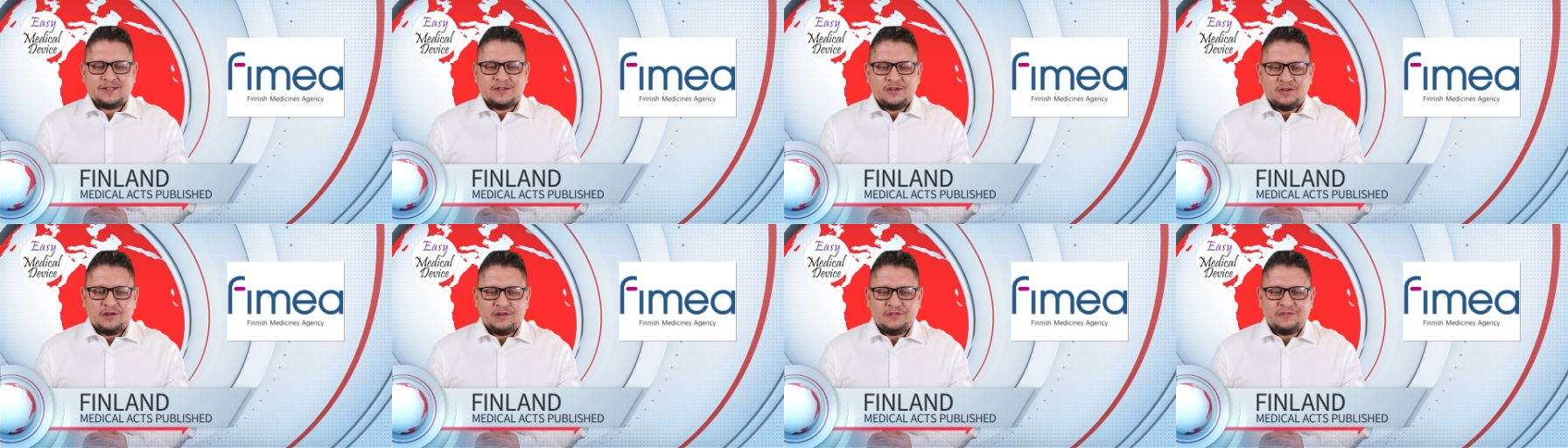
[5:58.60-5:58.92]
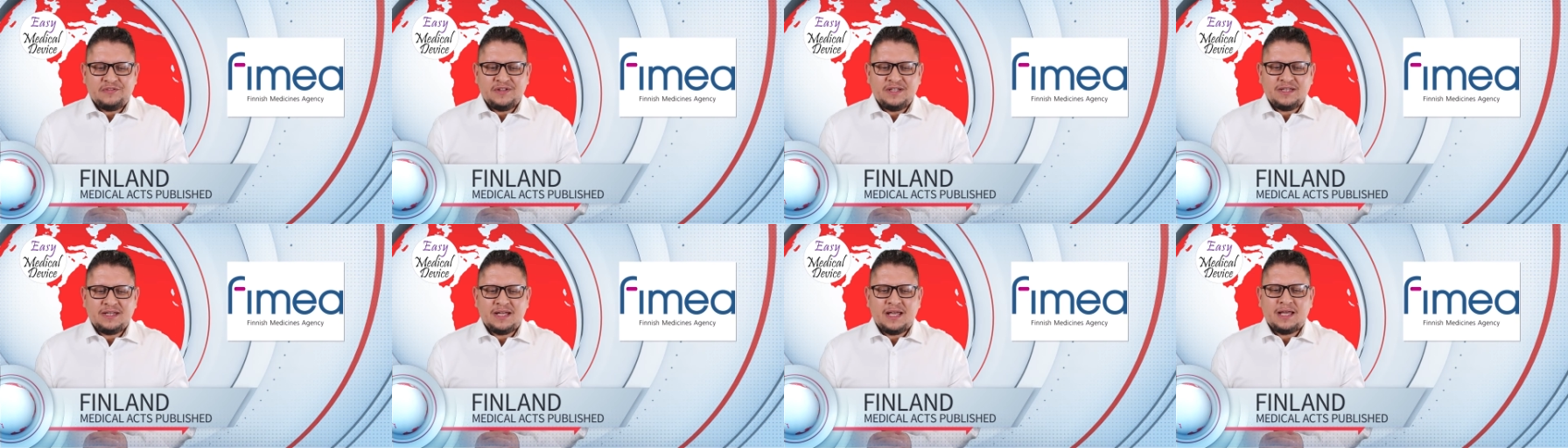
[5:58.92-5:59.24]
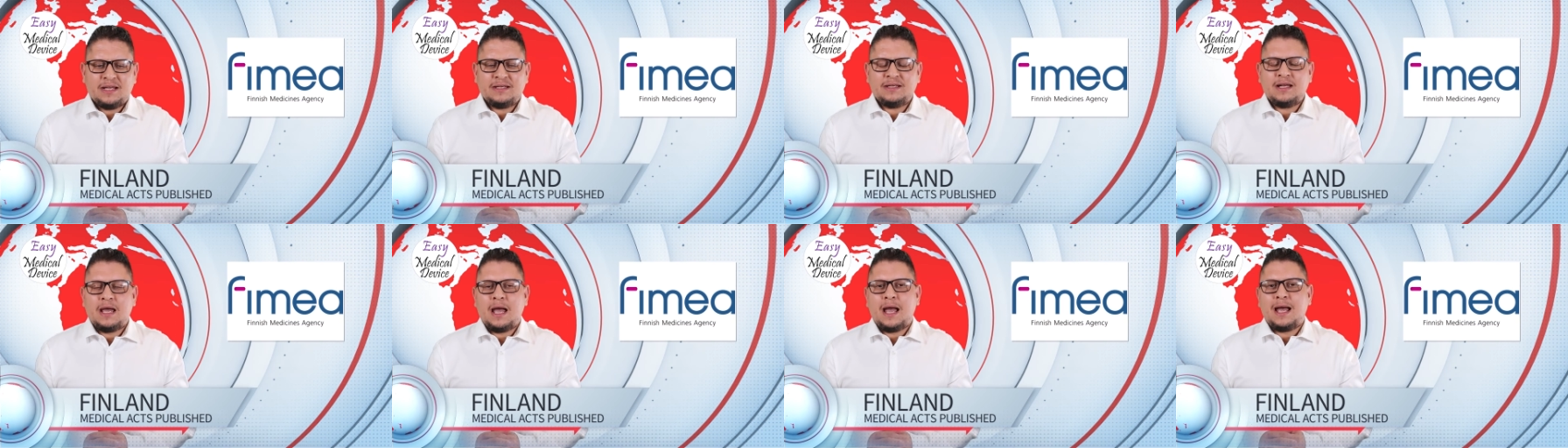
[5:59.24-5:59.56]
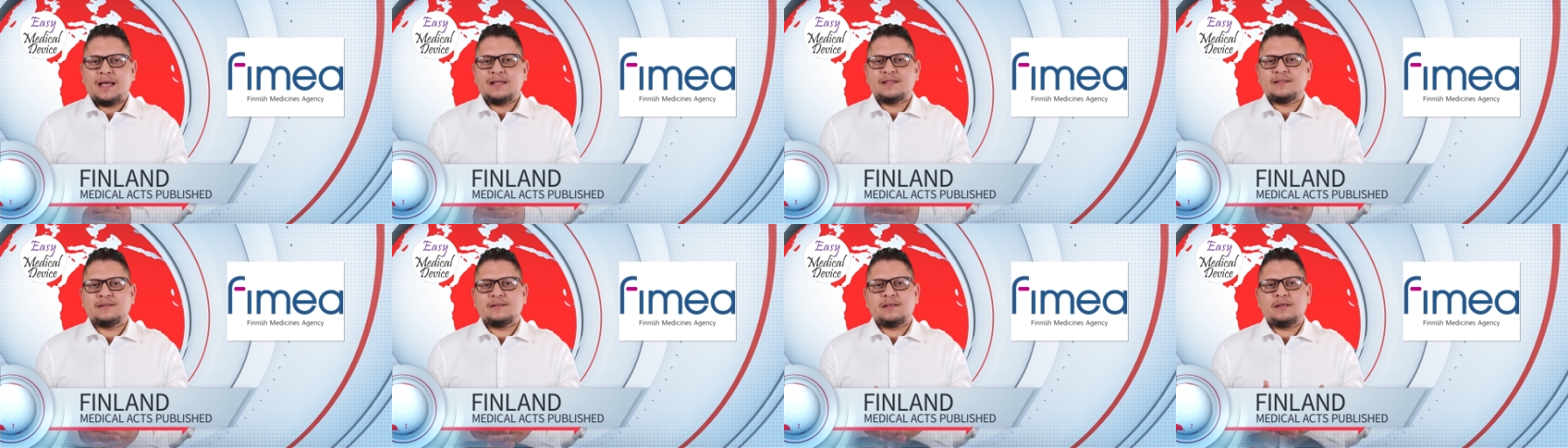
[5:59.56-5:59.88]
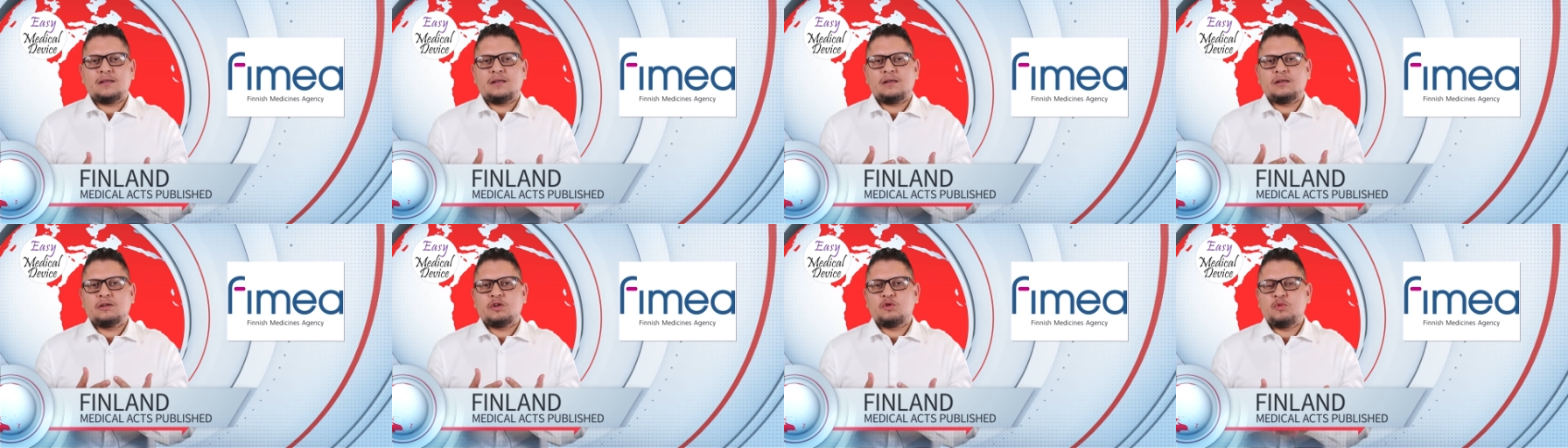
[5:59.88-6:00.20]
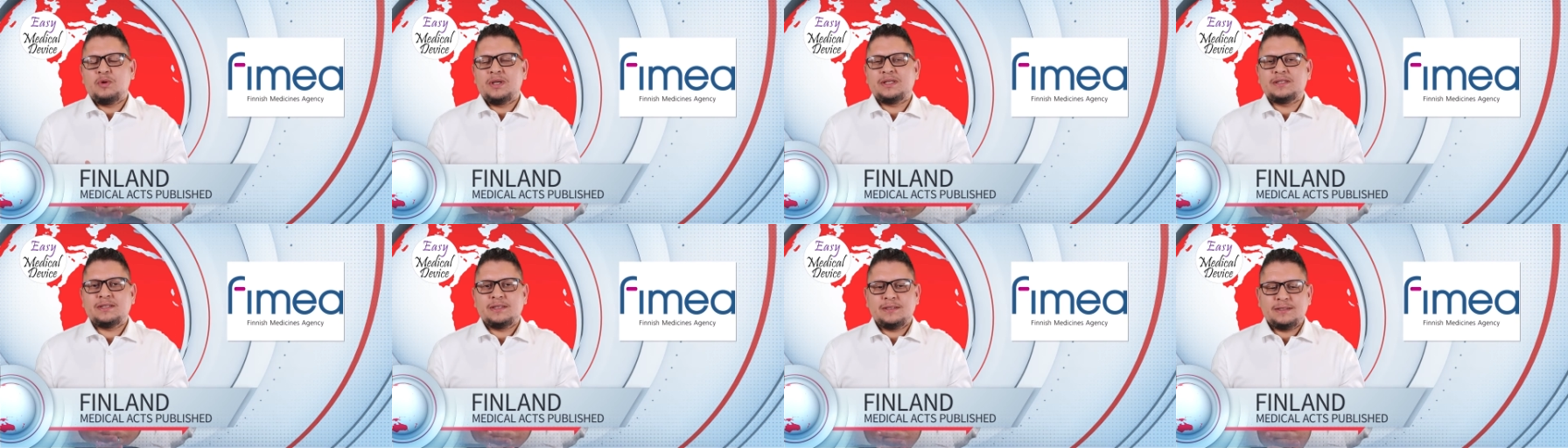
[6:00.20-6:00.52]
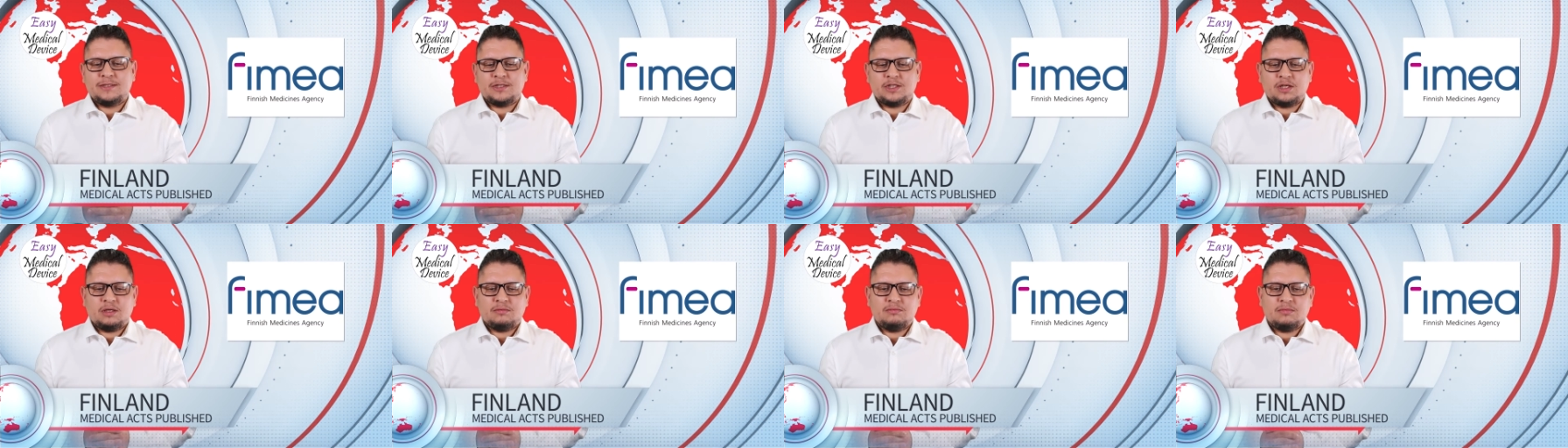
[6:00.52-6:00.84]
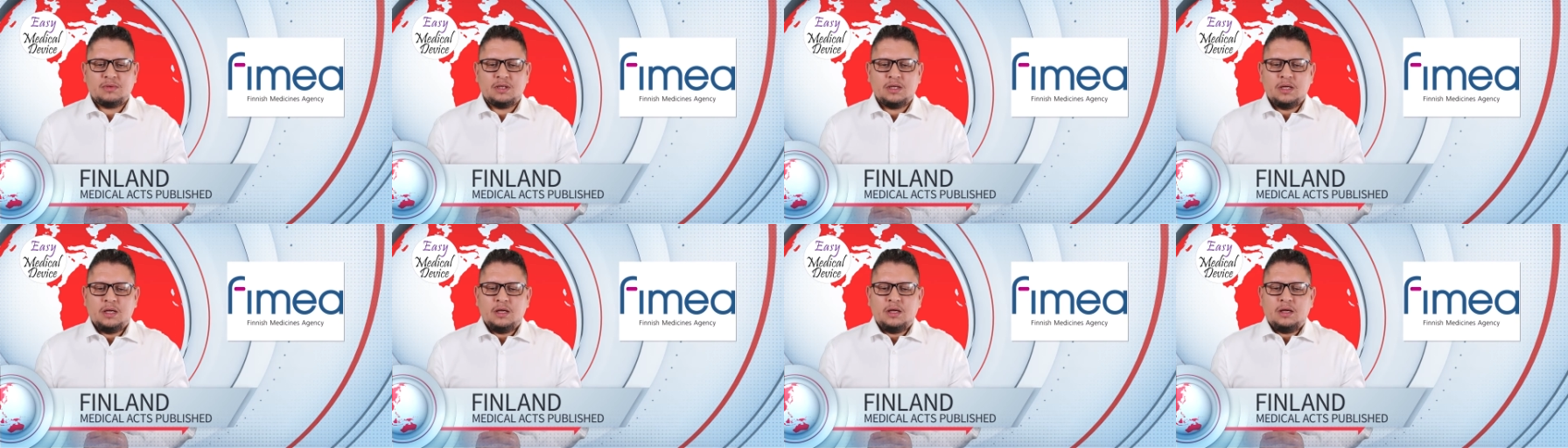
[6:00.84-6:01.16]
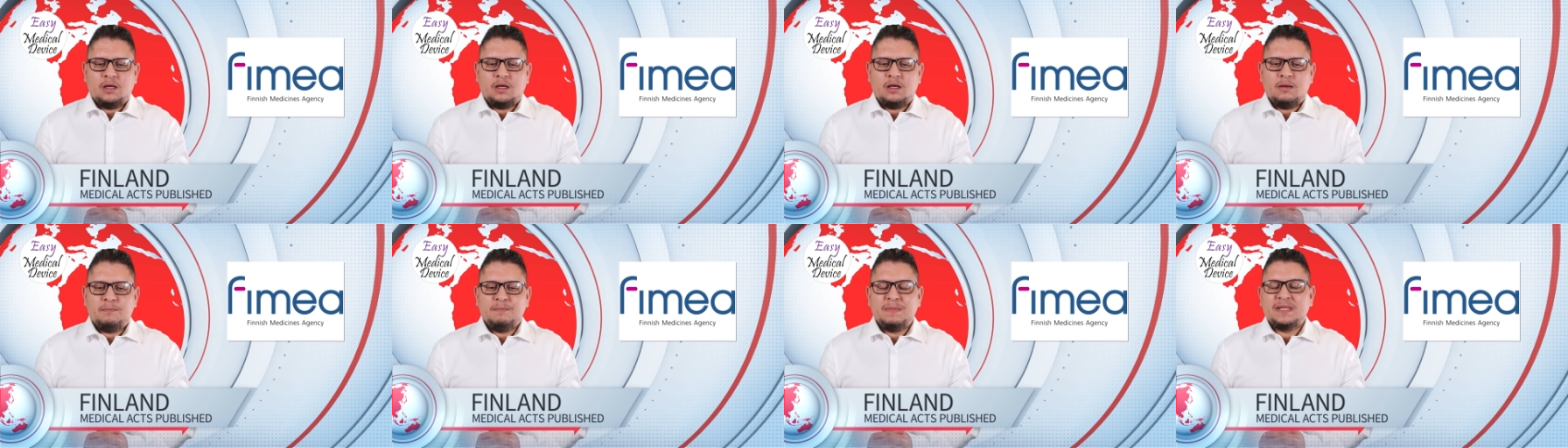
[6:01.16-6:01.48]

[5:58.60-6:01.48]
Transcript: So Finland has uh, created some uh,